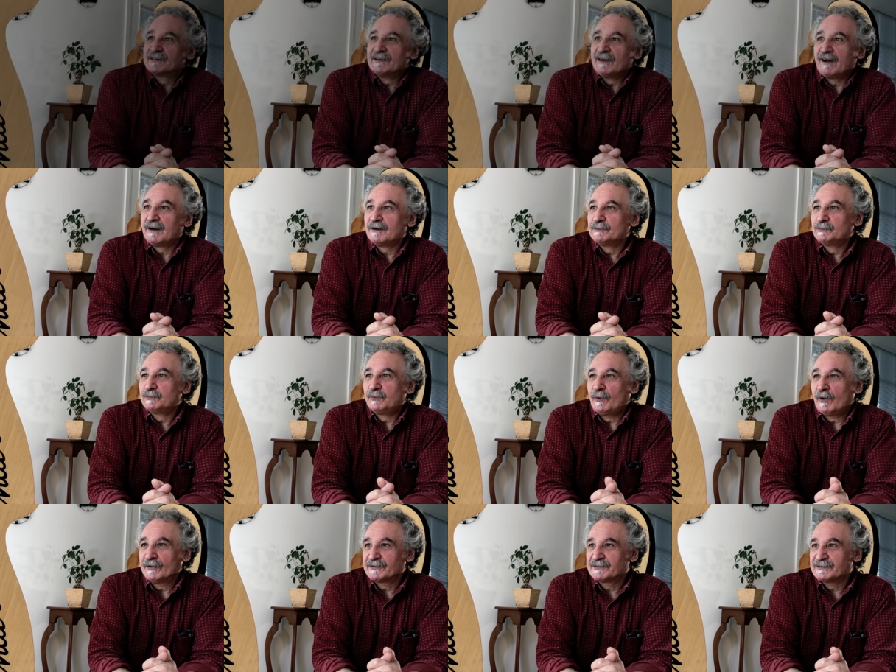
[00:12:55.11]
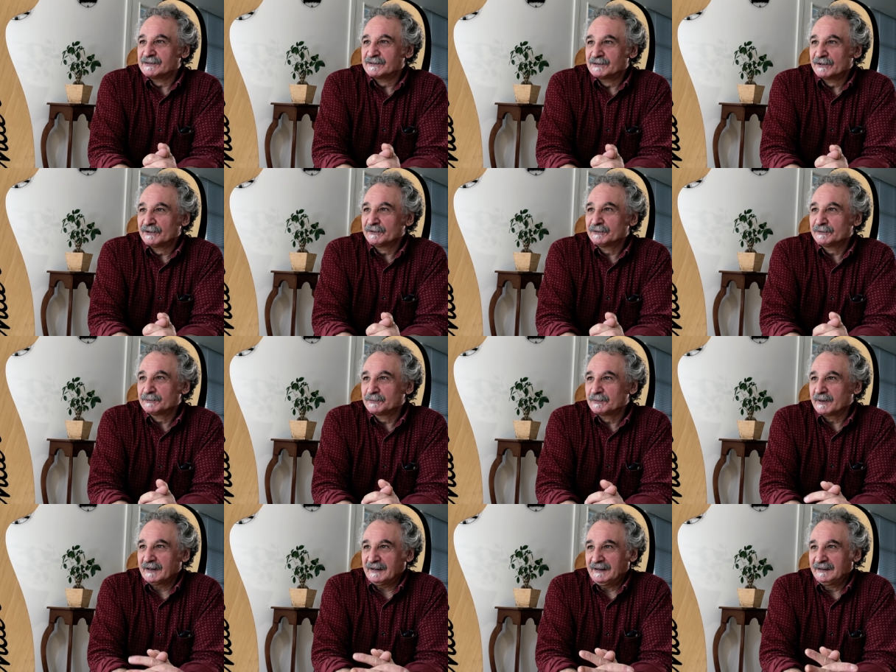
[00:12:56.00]
that I want to do
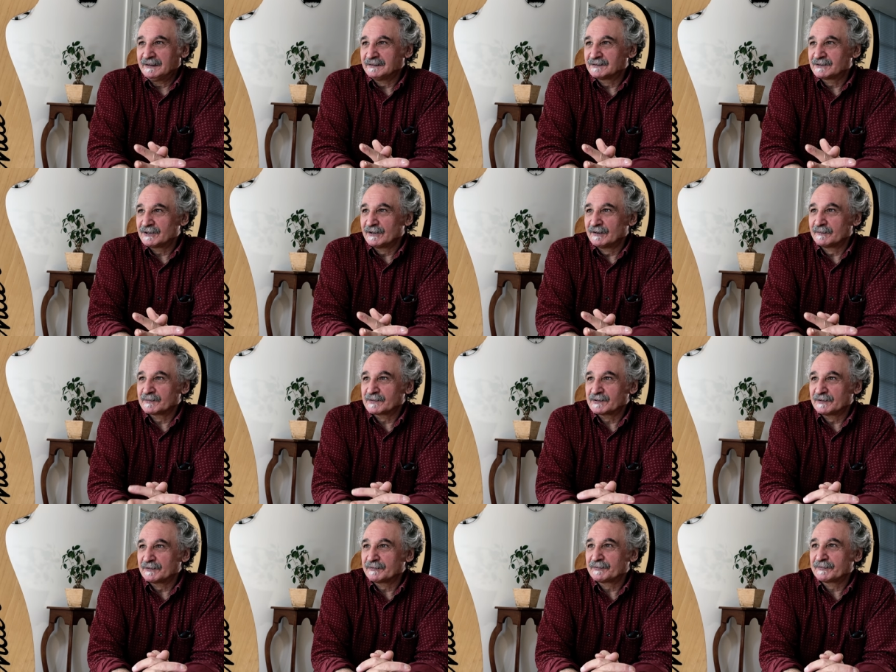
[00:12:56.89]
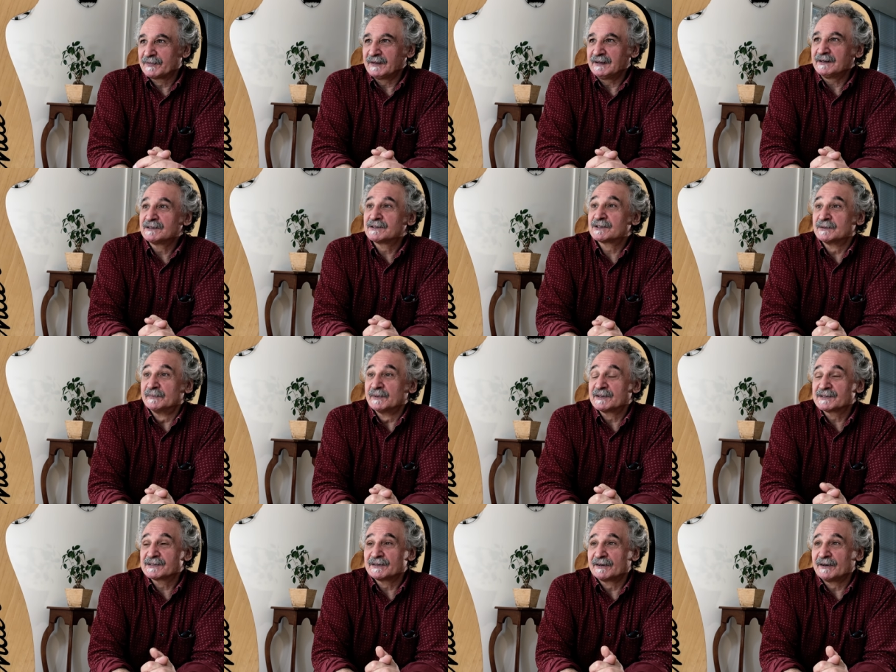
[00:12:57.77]
in terms of the
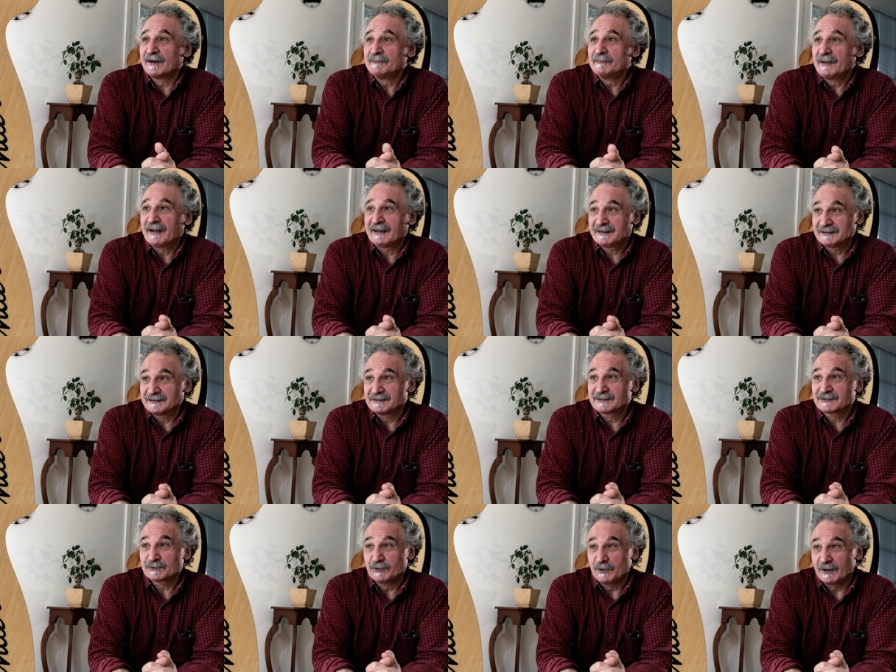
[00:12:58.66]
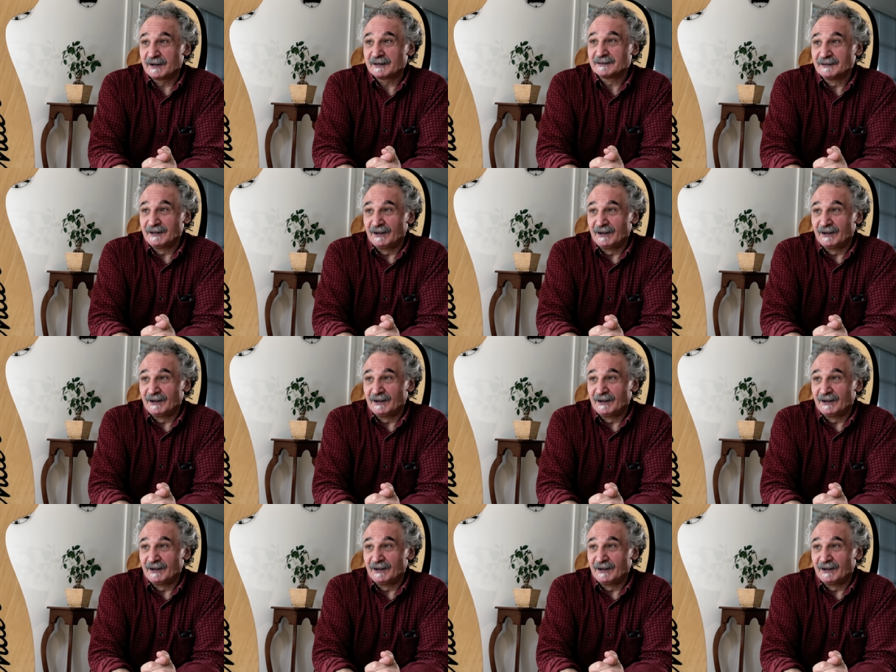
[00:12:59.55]
instruments that I make is quite